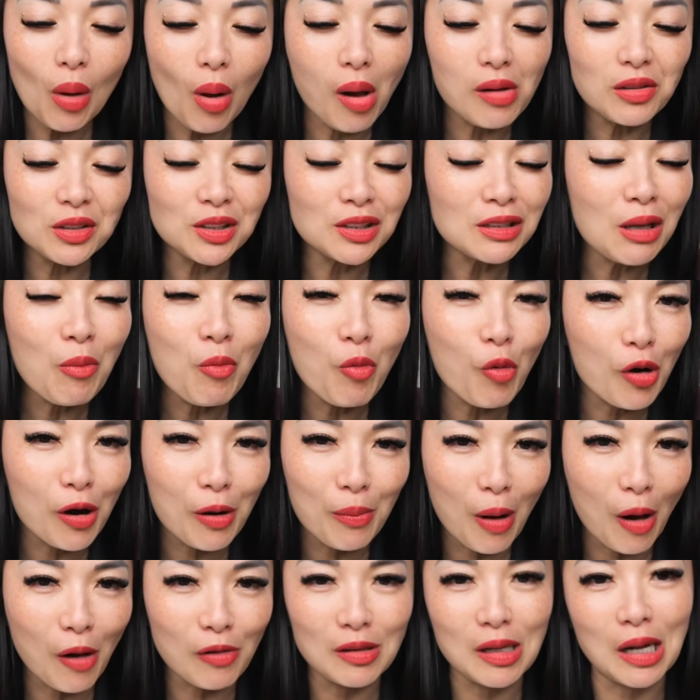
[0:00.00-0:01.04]
Some were
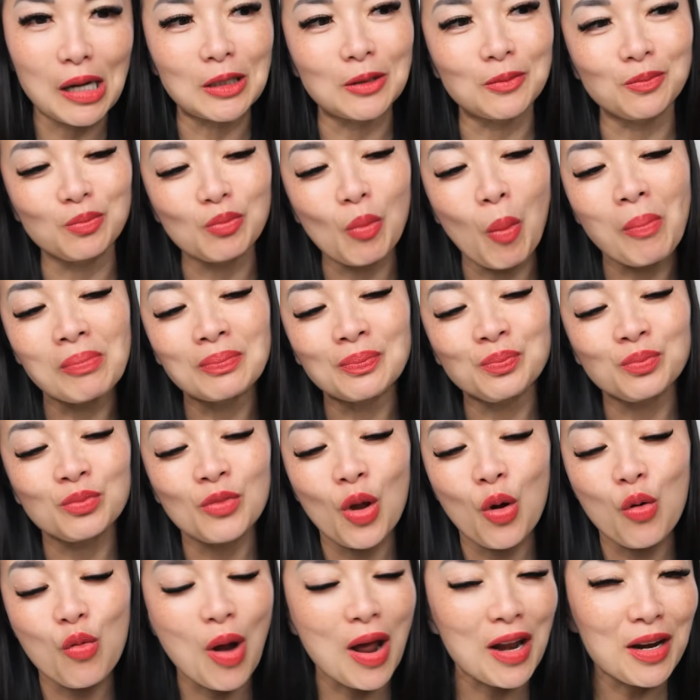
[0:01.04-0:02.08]
about like
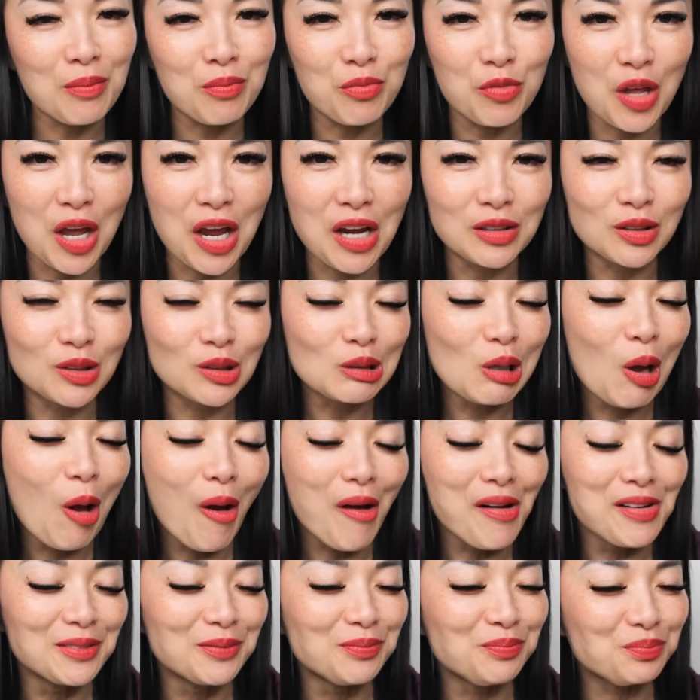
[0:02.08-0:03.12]
random things.
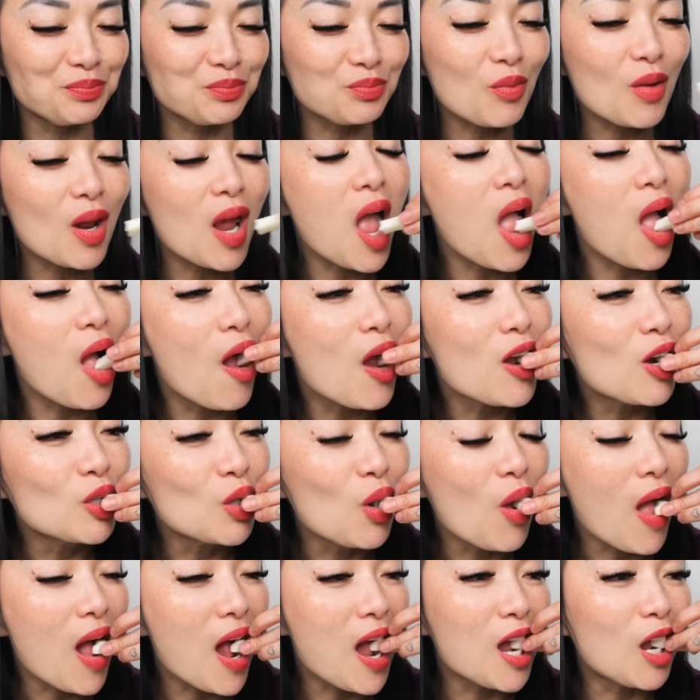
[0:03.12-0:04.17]

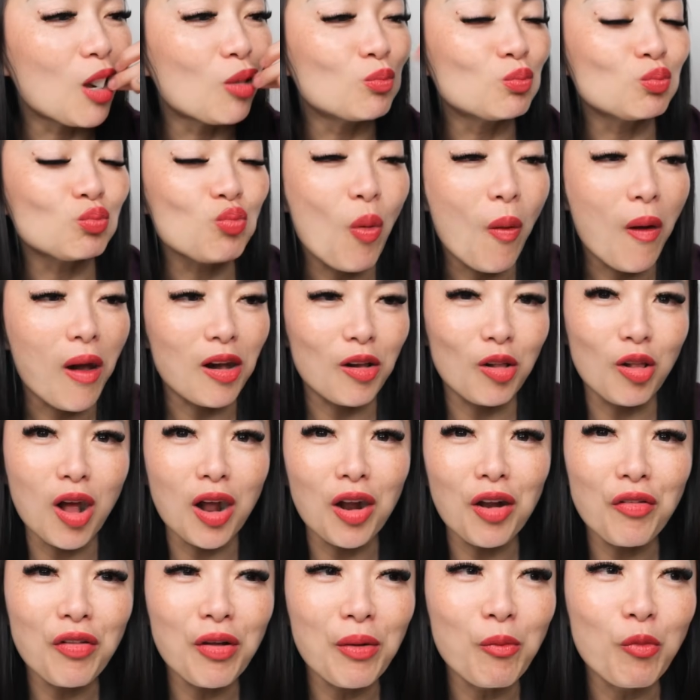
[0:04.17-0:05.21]
A lot
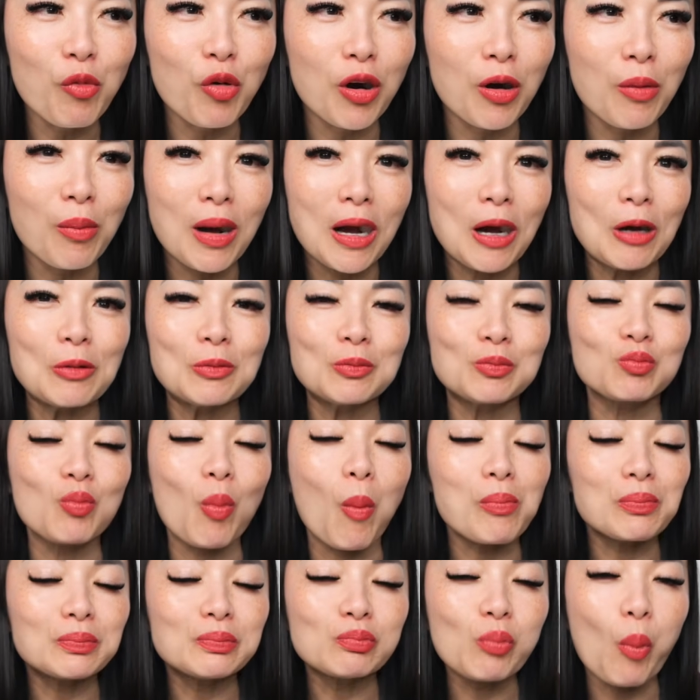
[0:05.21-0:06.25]
of them were about
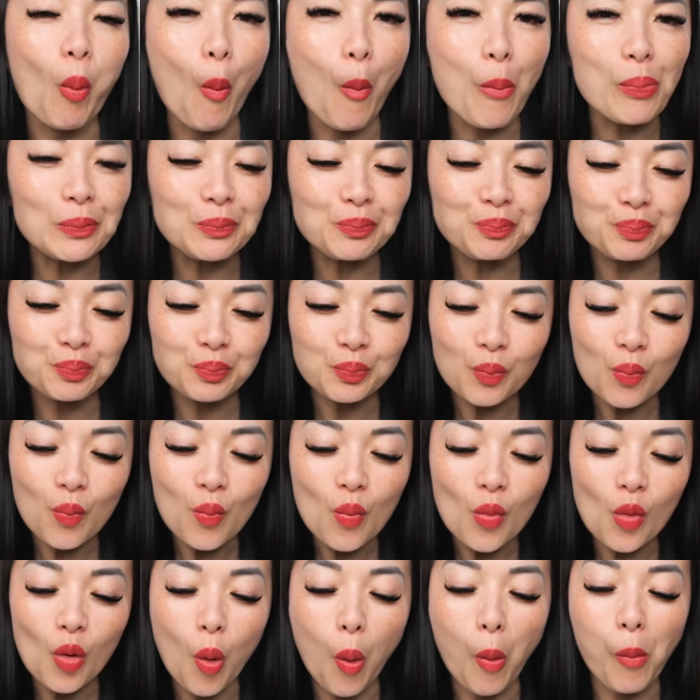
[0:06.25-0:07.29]

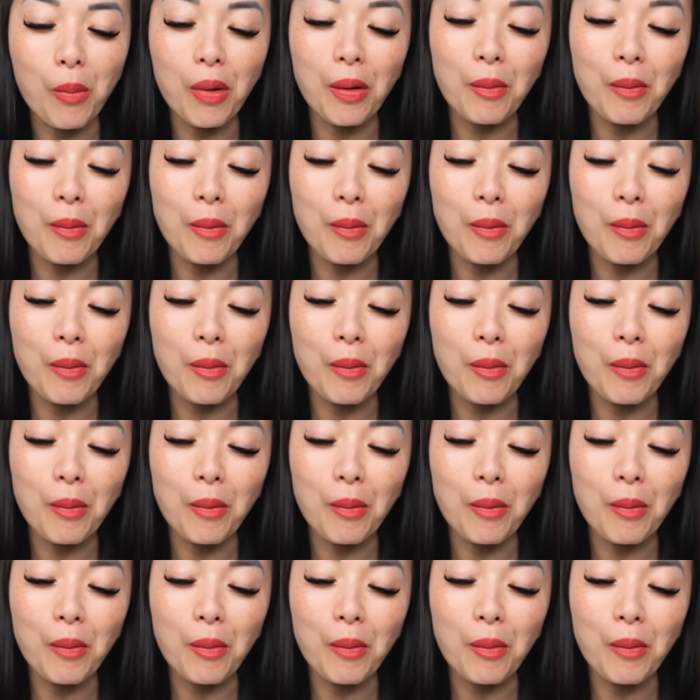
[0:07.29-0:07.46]
my